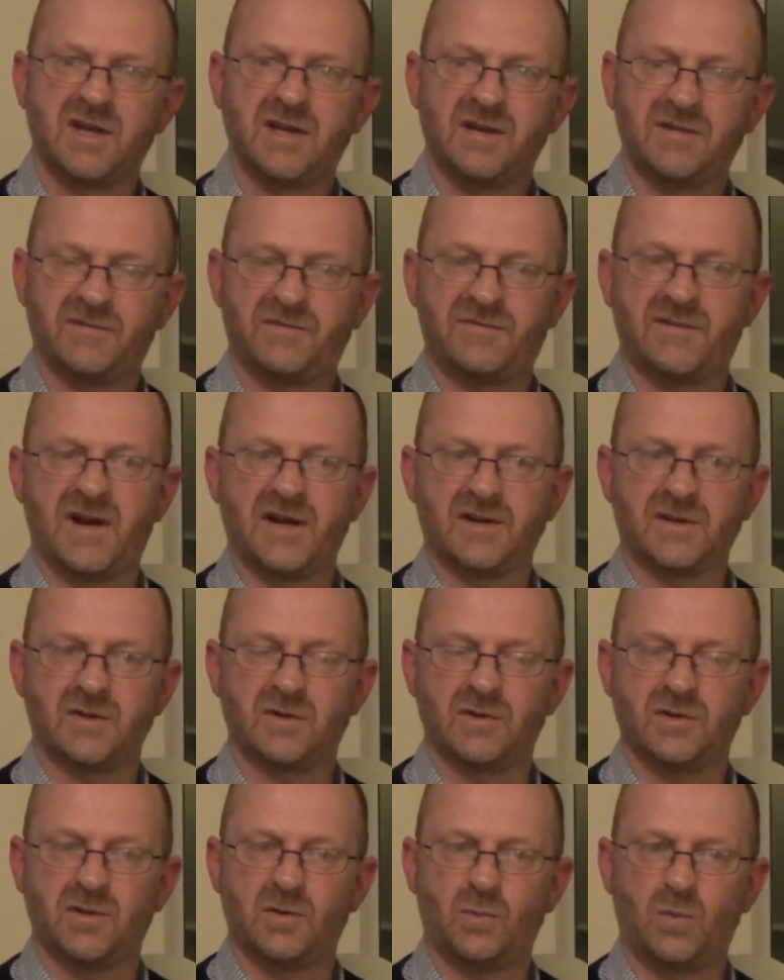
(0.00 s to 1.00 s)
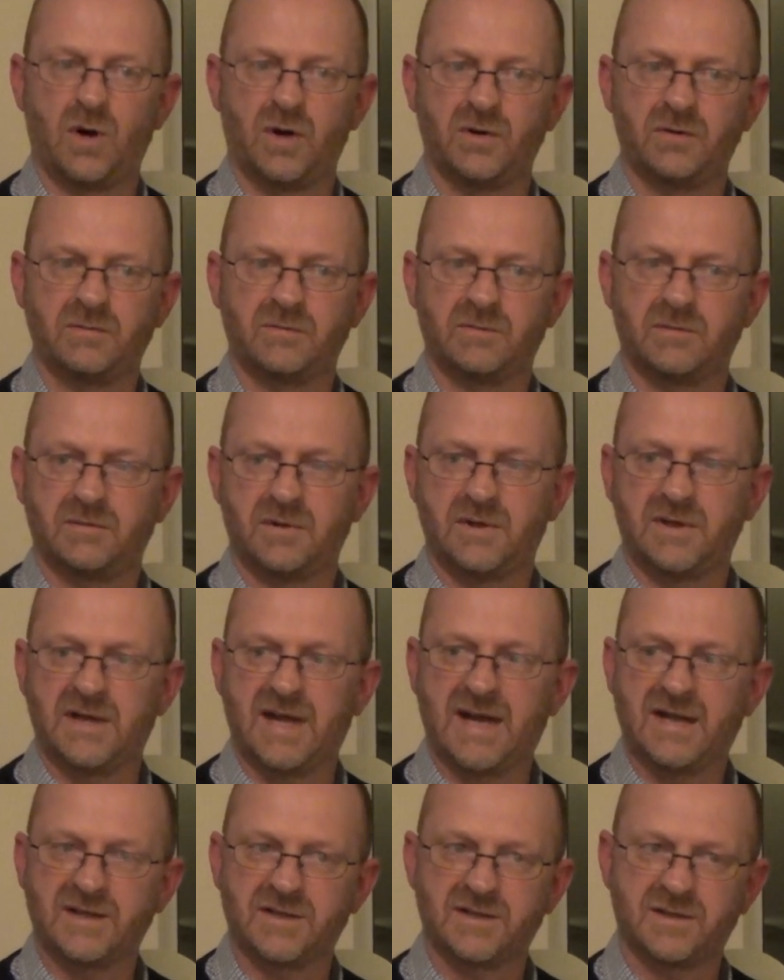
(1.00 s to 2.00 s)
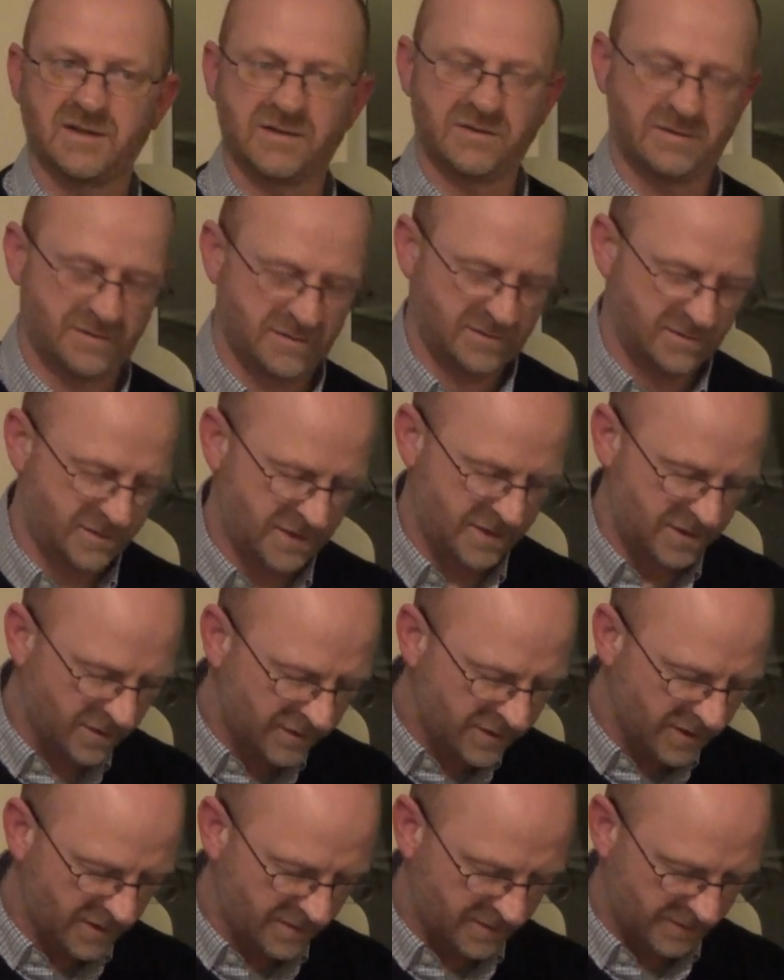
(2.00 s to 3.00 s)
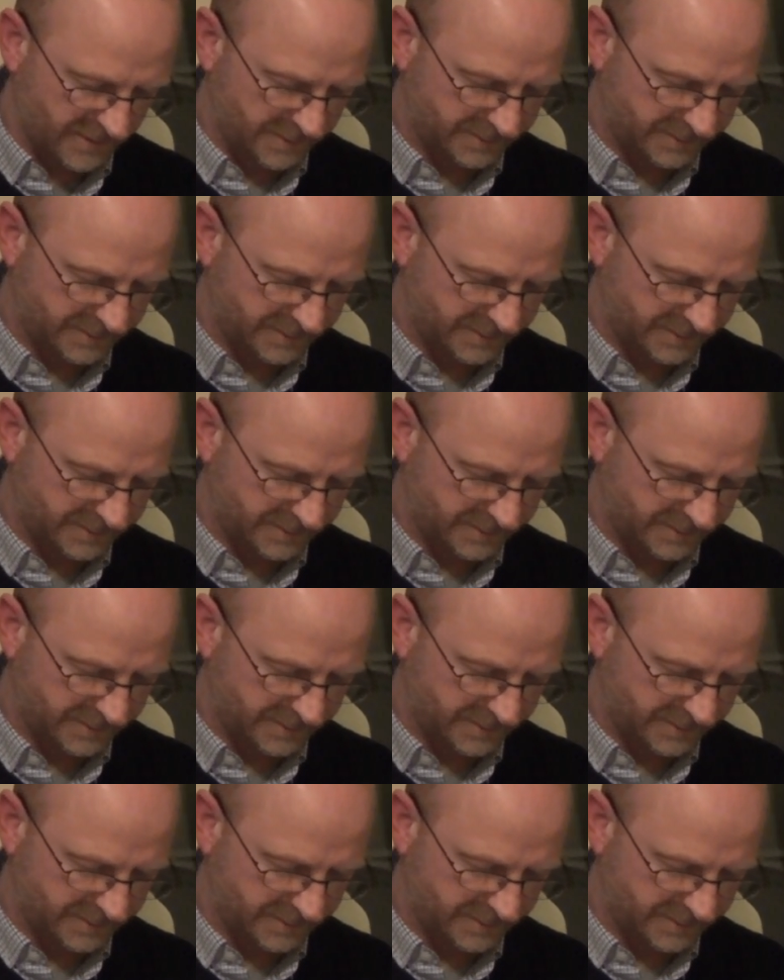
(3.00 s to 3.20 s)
In fact, the one enhances the other.